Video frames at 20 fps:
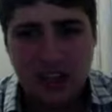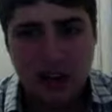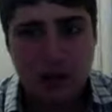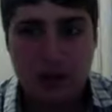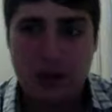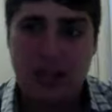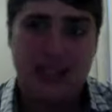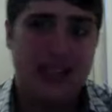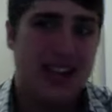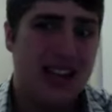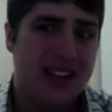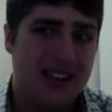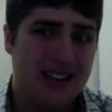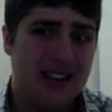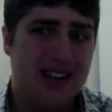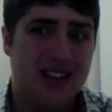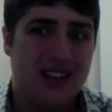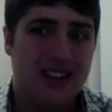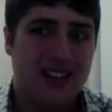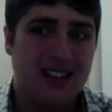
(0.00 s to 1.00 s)
than John Cena
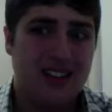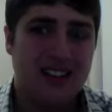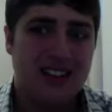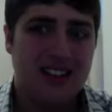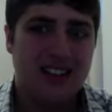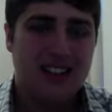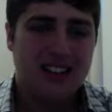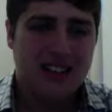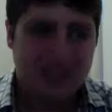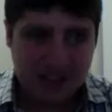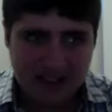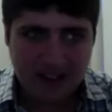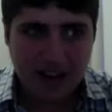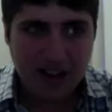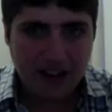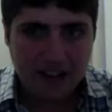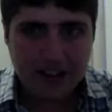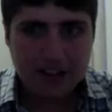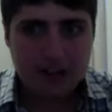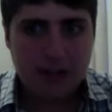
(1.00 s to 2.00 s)
did any other week
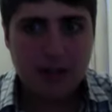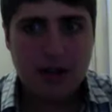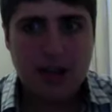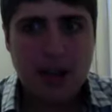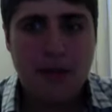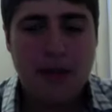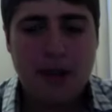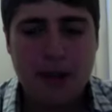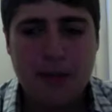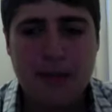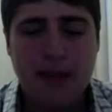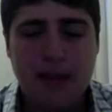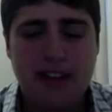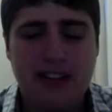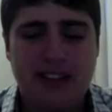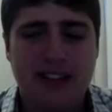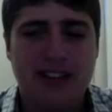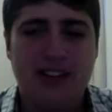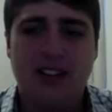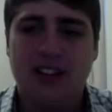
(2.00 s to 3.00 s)
that year.
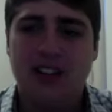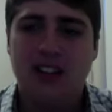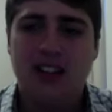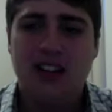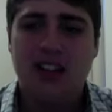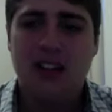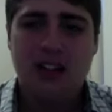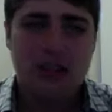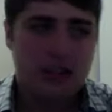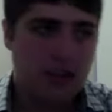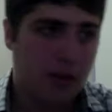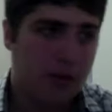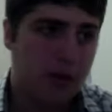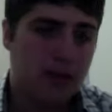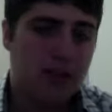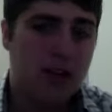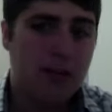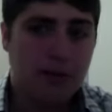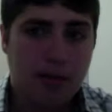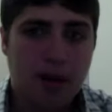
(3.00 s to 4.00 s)
He's obviously becoming a
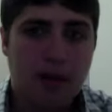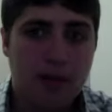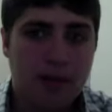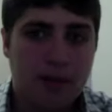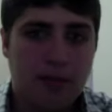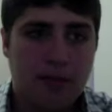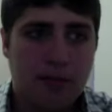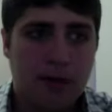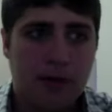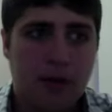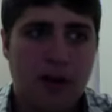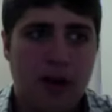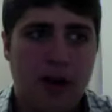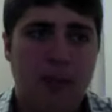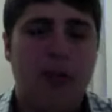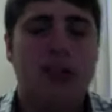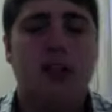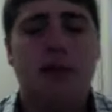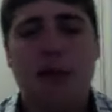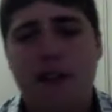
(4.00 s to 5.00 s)
big deal.
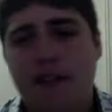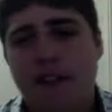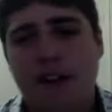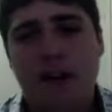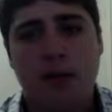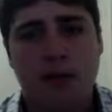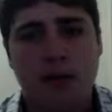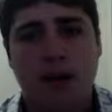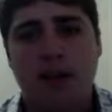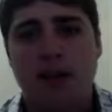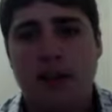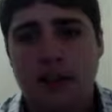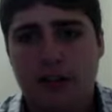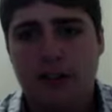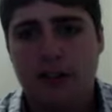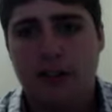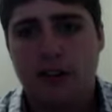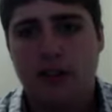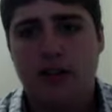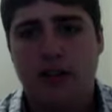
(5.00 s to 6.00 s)
SummerSlam probably did pretty
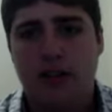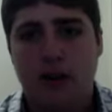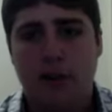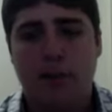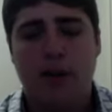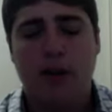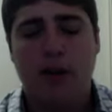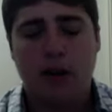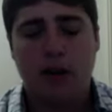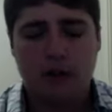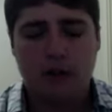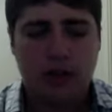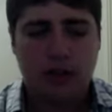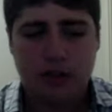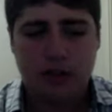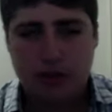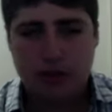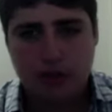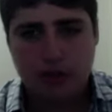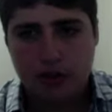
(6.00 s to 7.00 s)
well, but to be fair, Brock
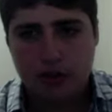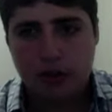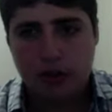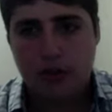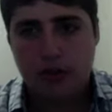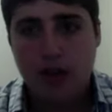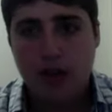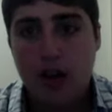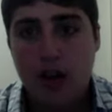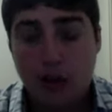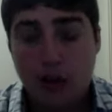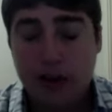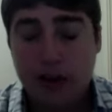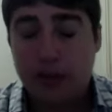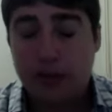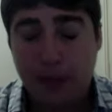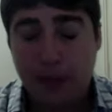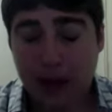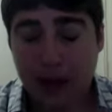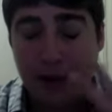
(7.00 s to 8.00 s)
Lesnar and Punk
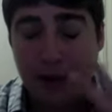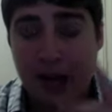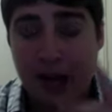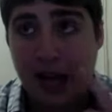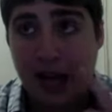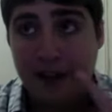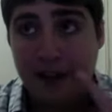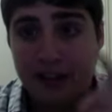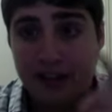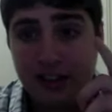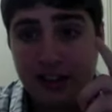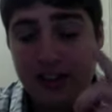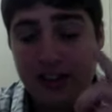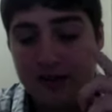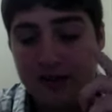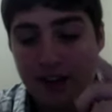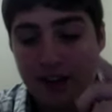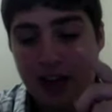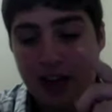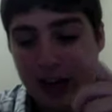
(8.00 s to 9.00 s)
was also on the show.
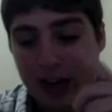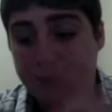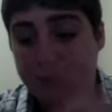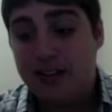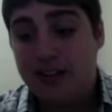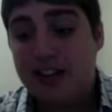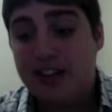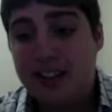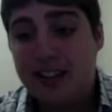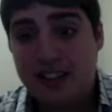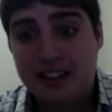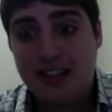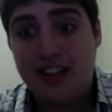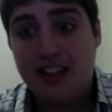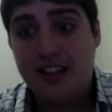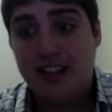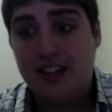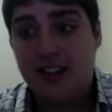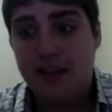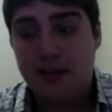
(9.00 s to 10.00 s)
Which, by the way, I've
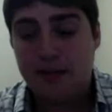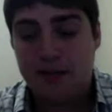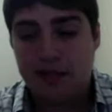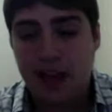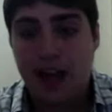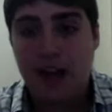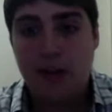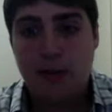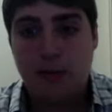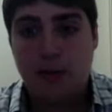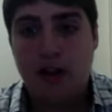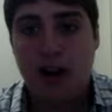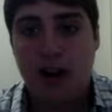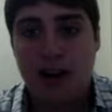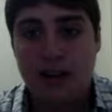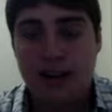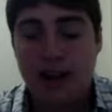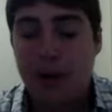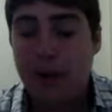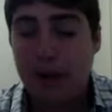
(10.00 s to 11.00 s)
seen I've seen
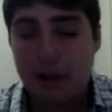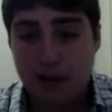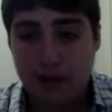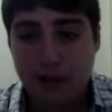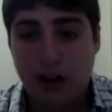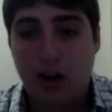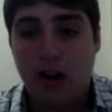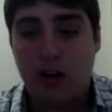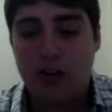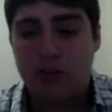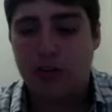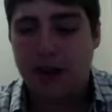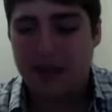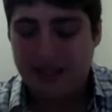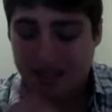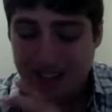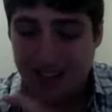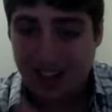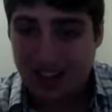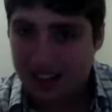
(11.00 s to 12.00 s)
Cena and Daniel
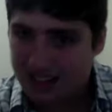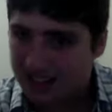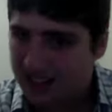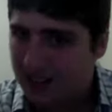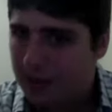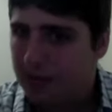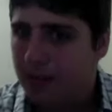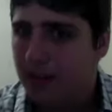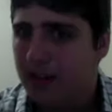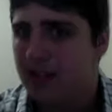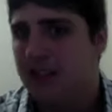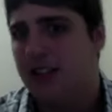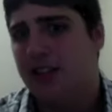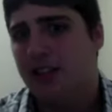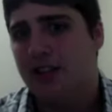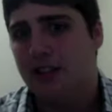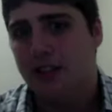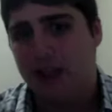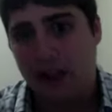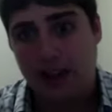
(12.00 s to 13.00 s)
Bryan, and that match is awesome.
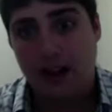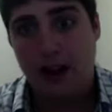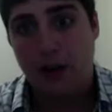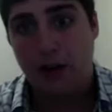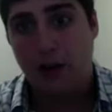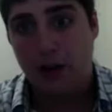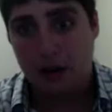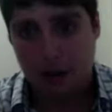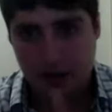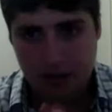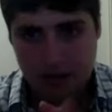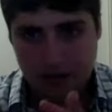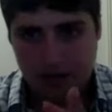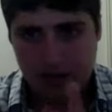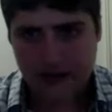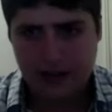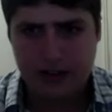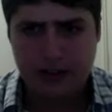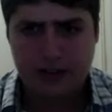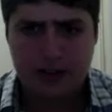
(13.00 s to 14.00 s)
I have not seen Punk
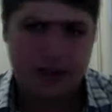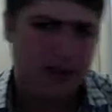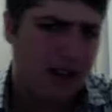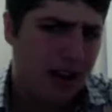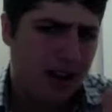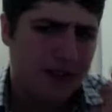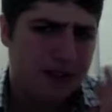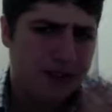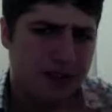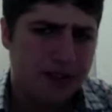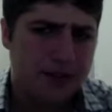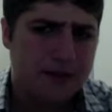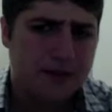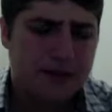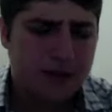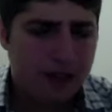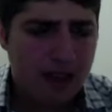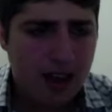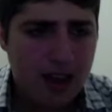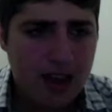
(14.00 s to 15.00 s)
Lesnar yet. I will, though,
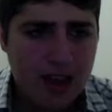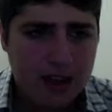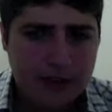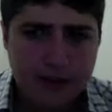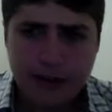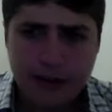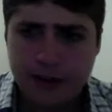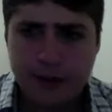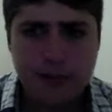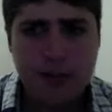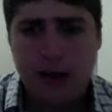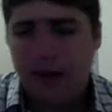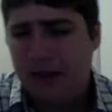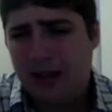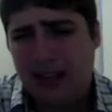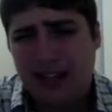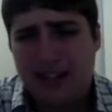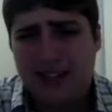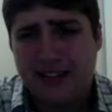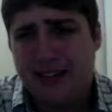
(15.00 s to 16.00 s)
eventually, obviously.
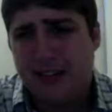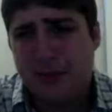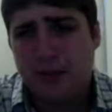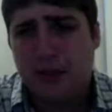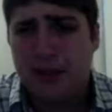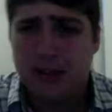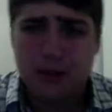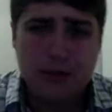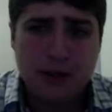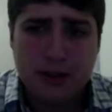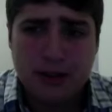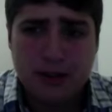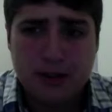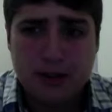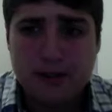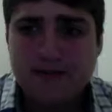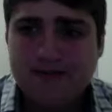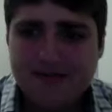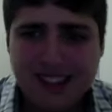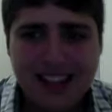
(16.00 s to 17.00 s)
Just
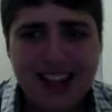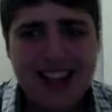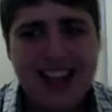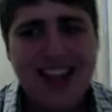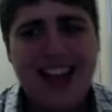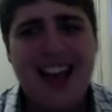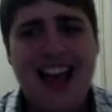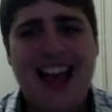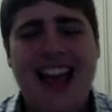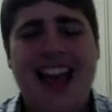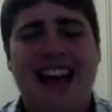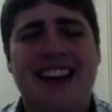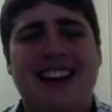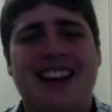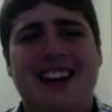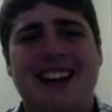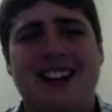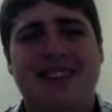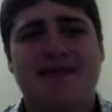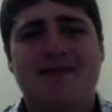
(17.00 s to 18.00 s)
maybe like in six months, but I'll
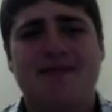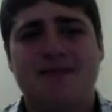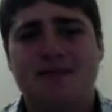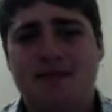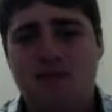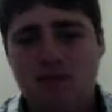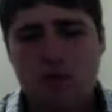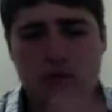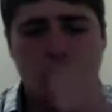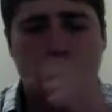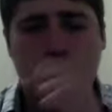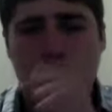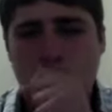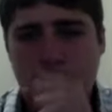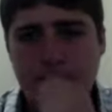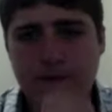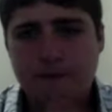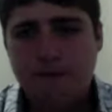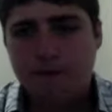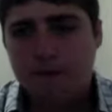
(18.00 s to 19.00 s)
see.
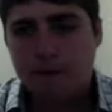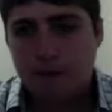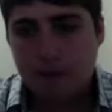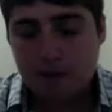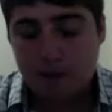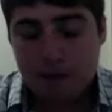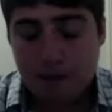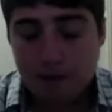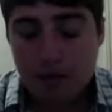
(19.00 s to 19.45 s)
And um,